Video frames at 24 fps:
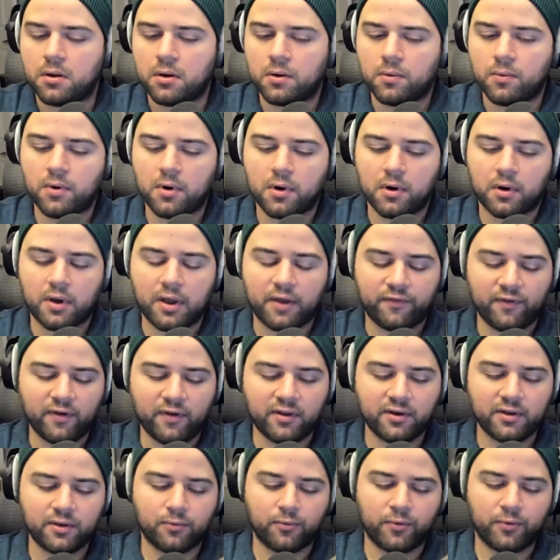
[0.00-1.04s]
Well, I
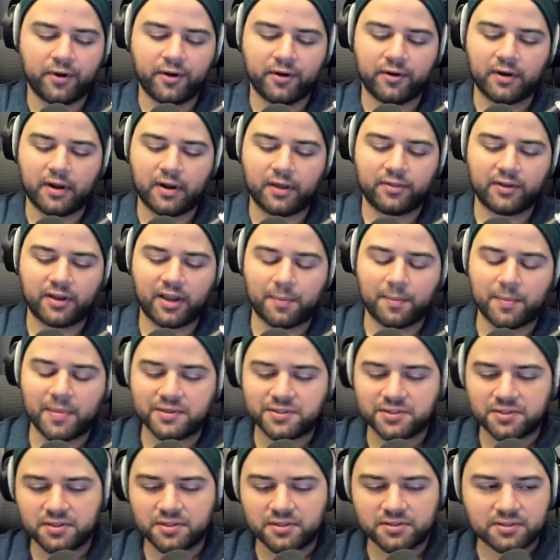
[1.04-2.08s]
found it weird, and I think I
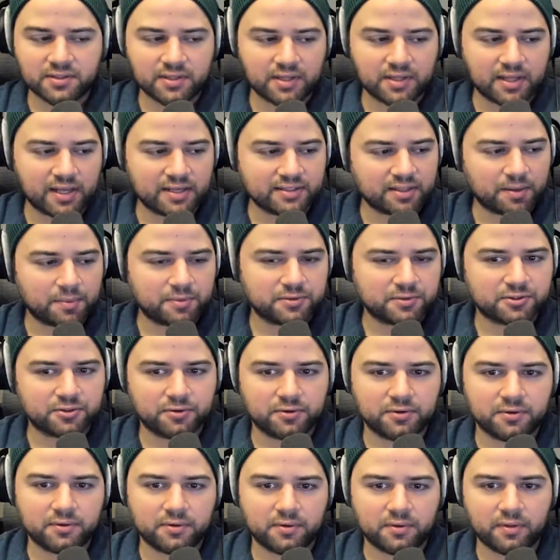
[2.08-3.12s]
mentioned this in the last
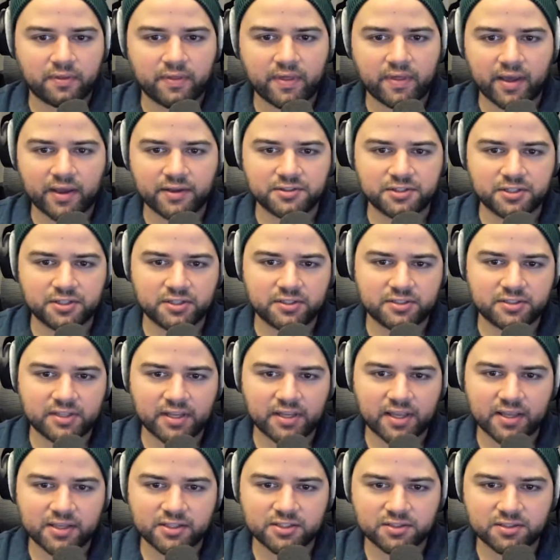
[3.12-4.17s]
episode, that she
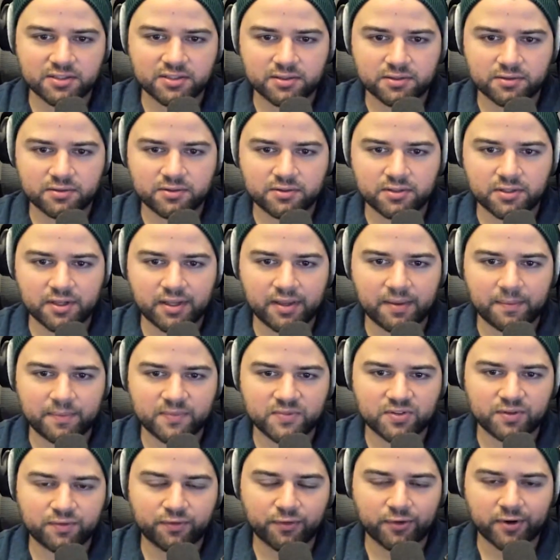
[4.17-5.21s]
says to him
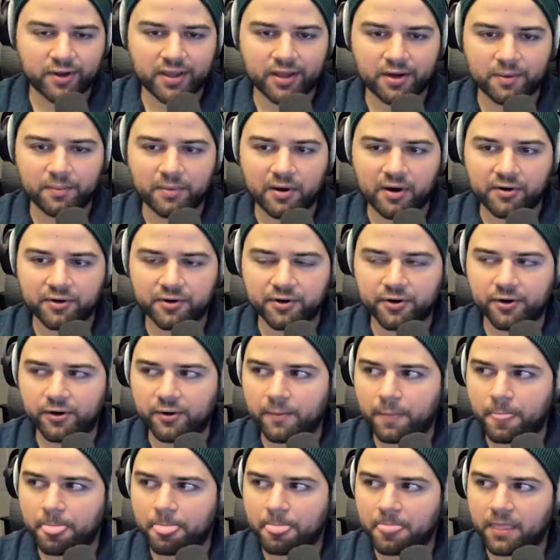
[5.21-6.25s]
to forget about her
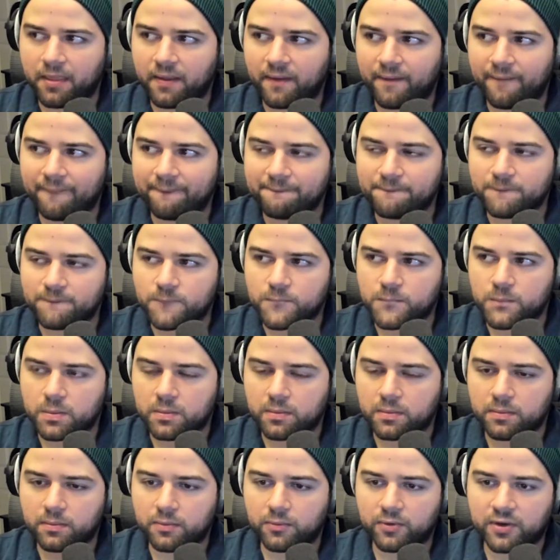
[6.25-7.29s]

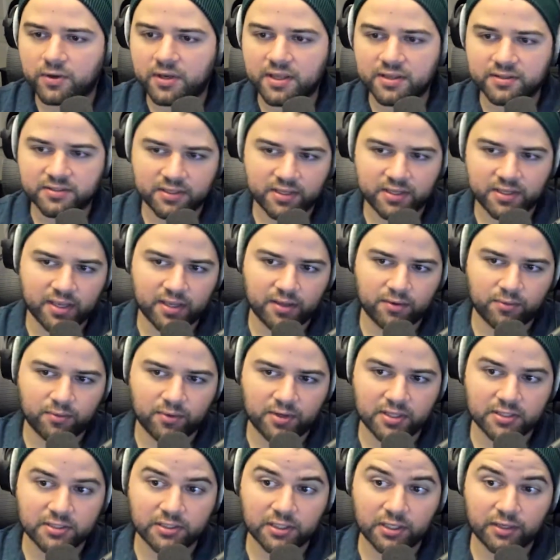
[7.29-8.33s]
when he's a kid, when
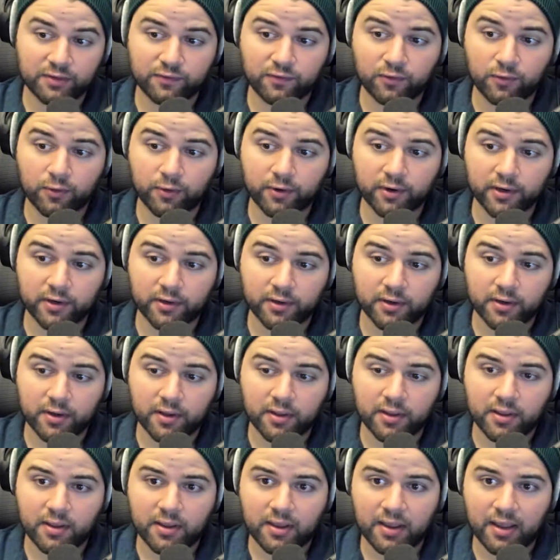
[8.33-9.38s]
he's looking for her.
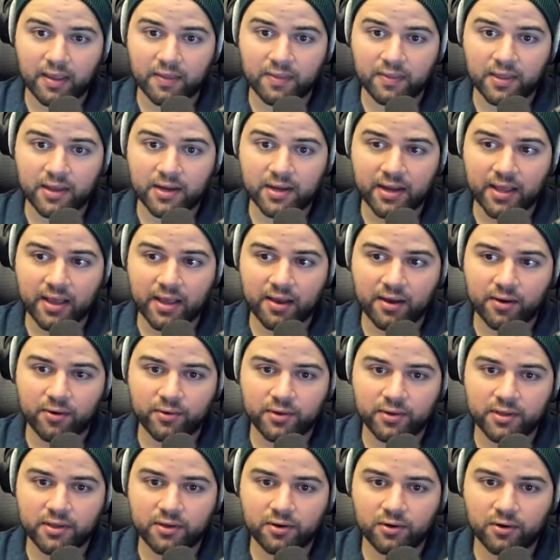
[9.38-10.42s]
And then now
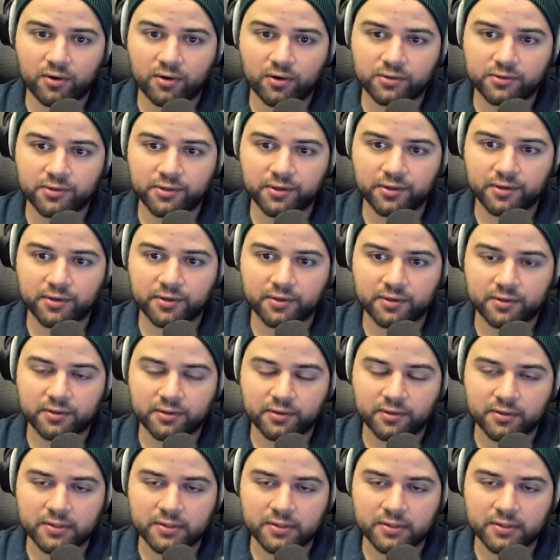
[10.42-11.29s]
he called her